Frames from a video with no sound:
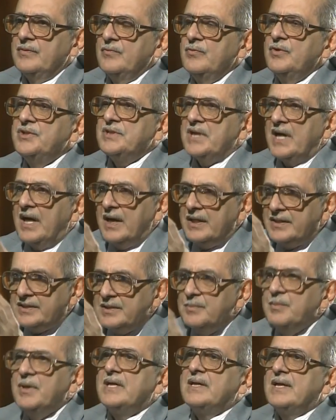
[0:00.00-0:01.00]
which
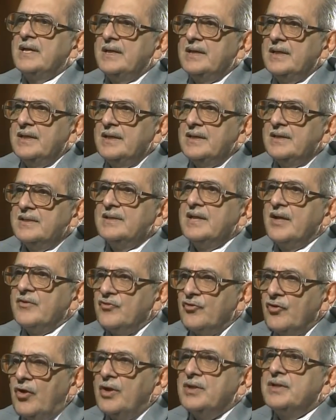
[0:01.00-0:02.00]
ultimately
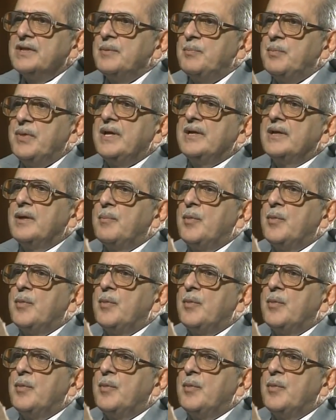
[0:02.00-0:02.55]
does not depend